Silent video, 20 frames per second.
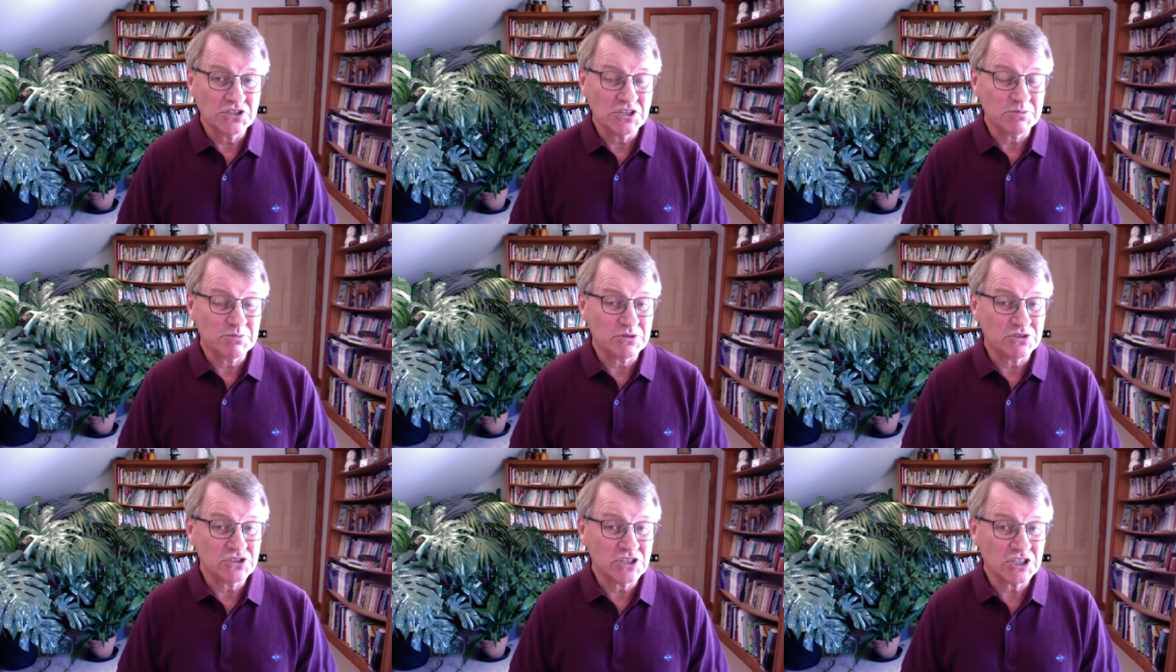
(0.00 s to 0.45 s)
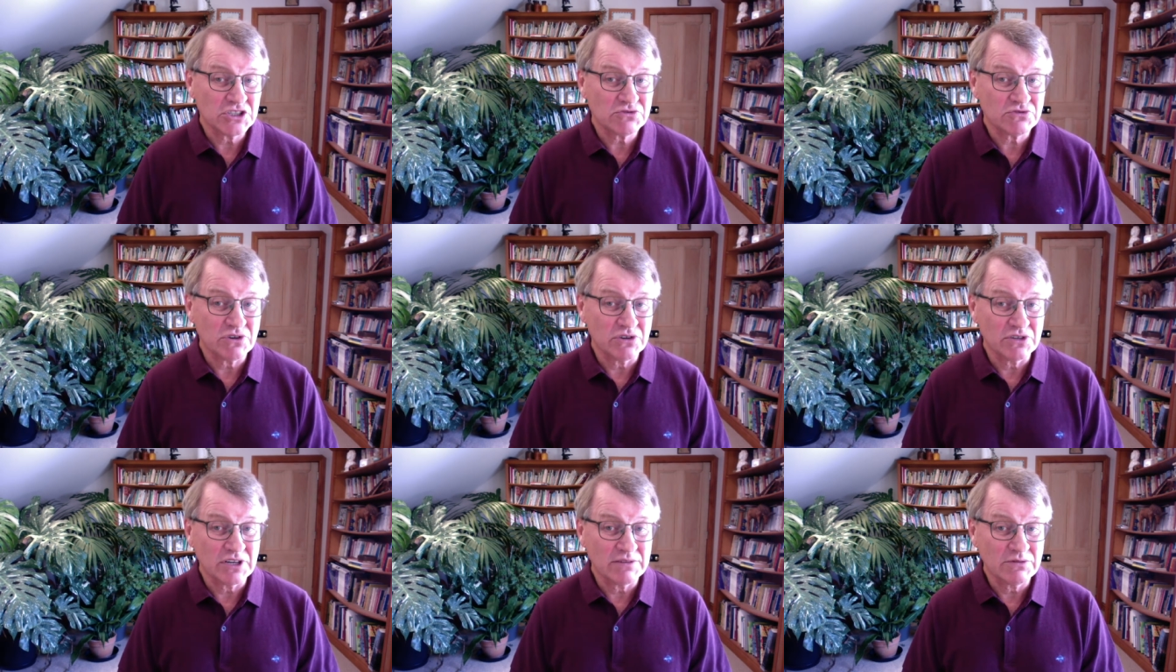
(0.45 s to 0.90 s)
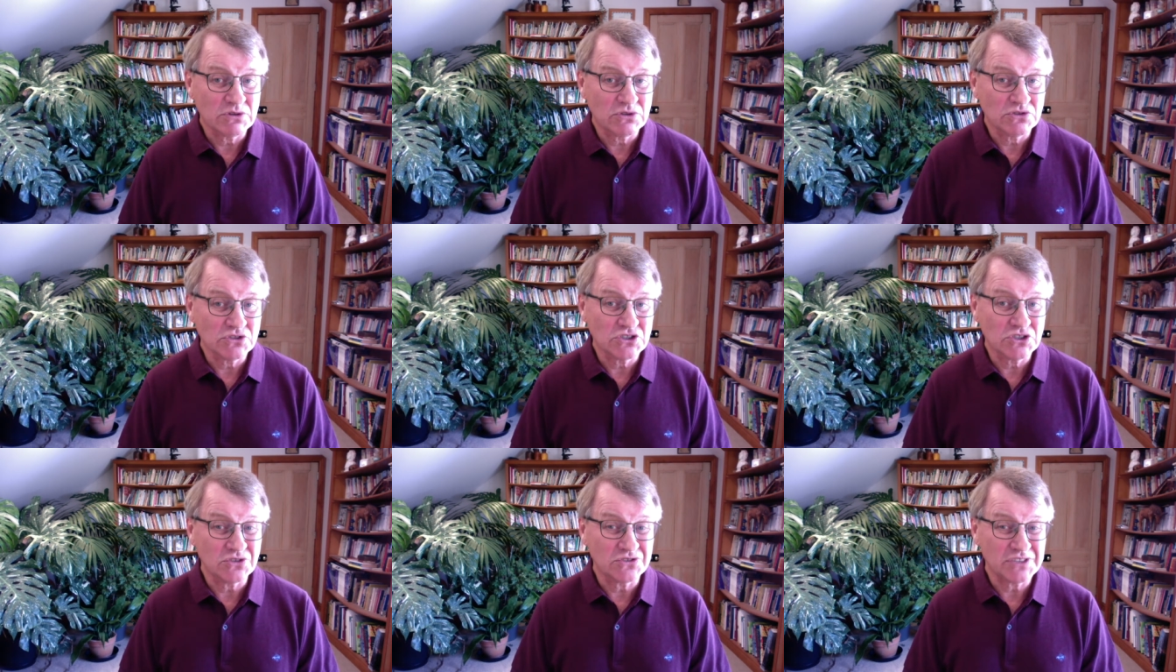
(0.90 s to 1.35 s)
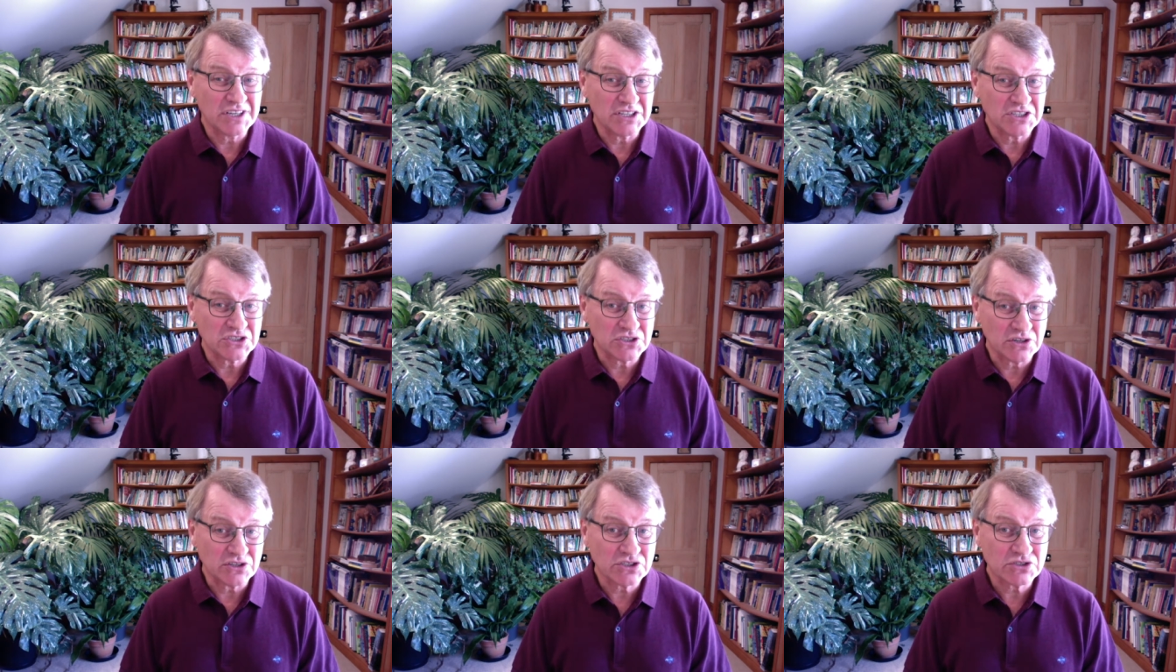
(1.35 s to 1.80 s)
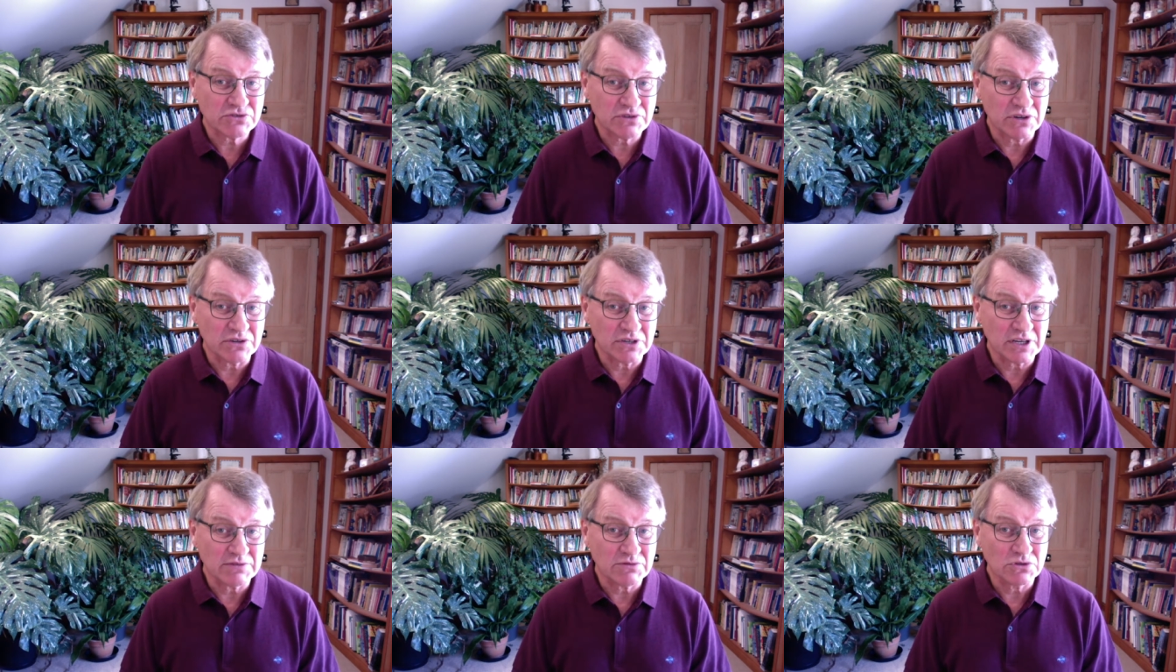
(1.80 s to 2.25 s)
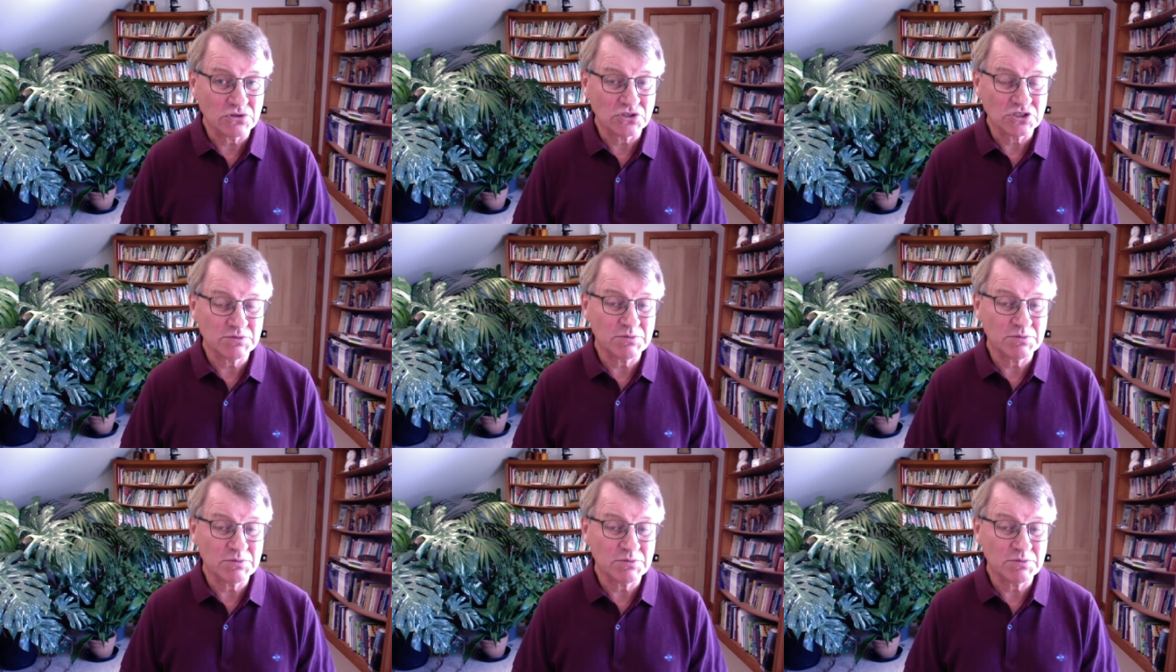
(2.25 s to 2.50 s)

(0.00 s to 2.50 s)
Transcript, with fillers: your progesterone levels, your testosterone levels,